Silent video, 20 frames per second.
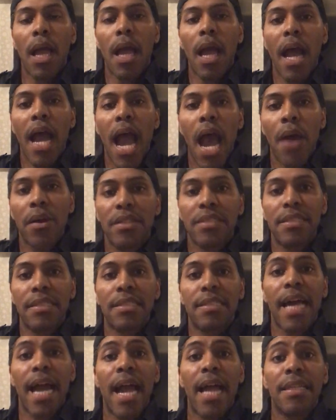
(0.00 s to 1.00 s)
How does it
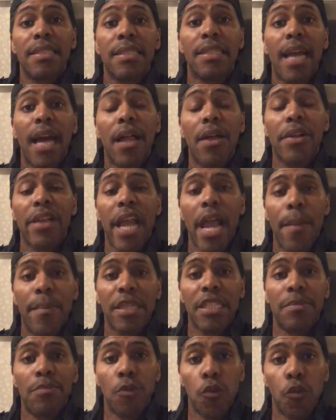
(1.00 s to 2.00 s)
tie into Colin
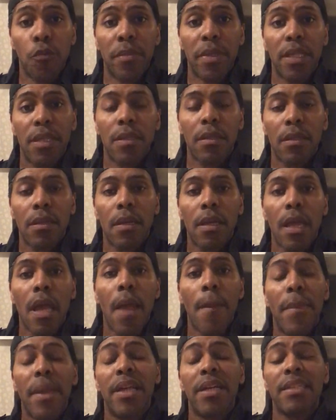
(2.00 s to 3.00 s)
Kaepernick's movement?
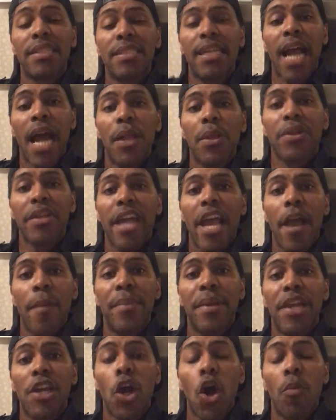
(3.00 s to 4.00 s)
Because Colin
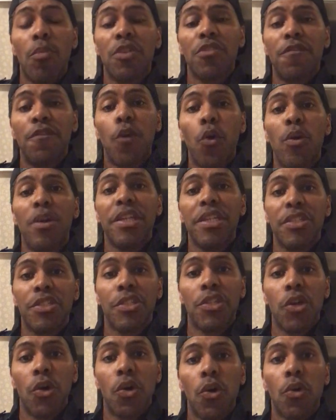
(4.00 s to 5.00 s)
Kaepernick, almost 4 years
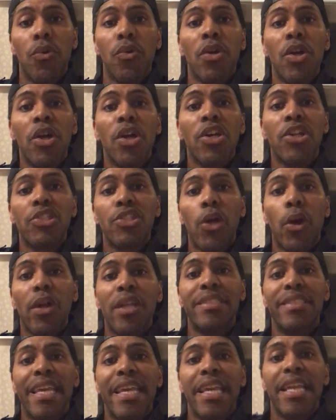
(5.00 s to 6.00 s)
ago, started
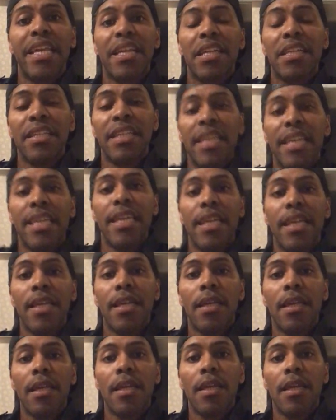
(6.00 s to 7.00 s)
taking a knee
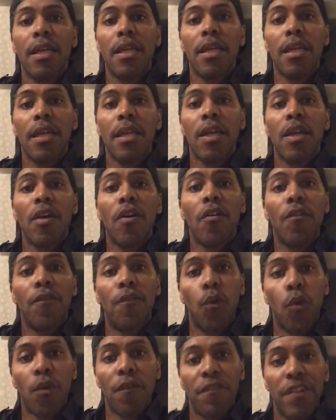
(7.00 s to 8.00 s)

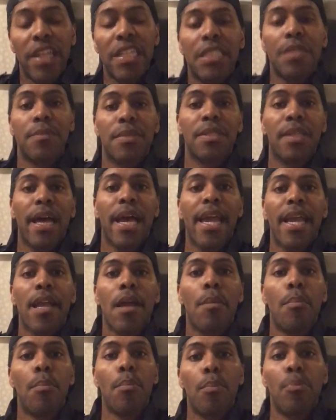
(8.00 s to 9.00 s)
for victims like
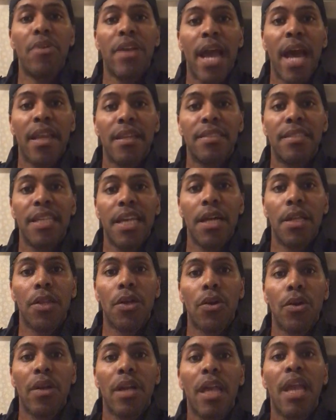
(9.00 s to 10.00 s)
Breonna
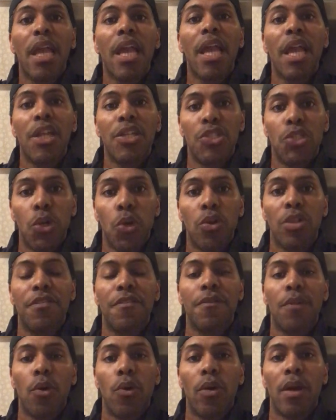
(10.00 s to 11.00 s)
Taylor and George
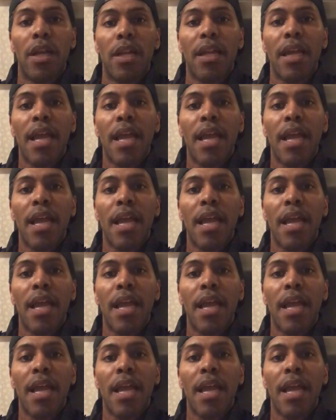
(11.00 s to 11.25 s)
Floyd.